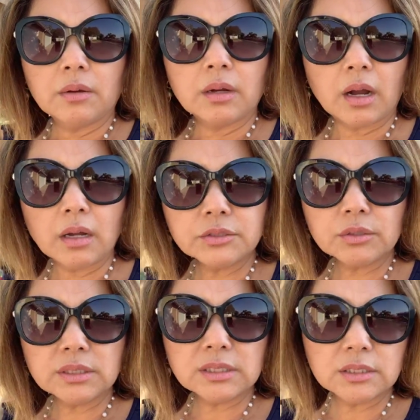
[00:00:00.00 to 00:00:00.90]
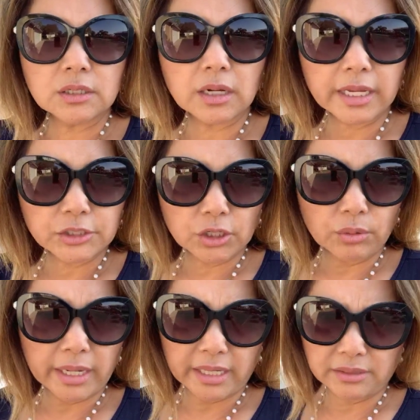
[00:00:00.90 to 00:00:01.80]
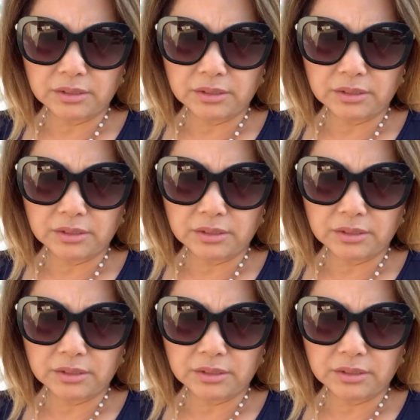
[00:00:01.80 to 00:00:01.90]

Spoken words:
also consider HOAs.